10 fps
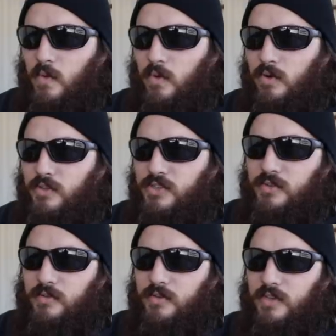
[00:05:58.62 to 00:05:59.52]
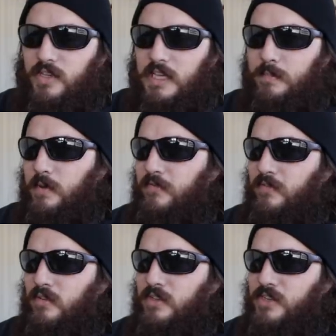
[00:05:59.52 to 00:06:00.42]
will keep it
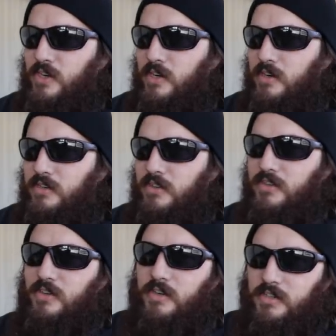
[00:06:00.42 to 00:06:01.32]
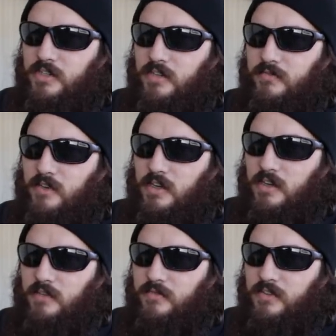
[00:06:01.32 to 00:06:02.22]
fully charged and then turn itself
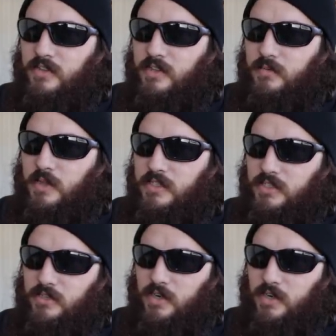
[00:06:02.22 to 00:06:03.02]
off. And then as it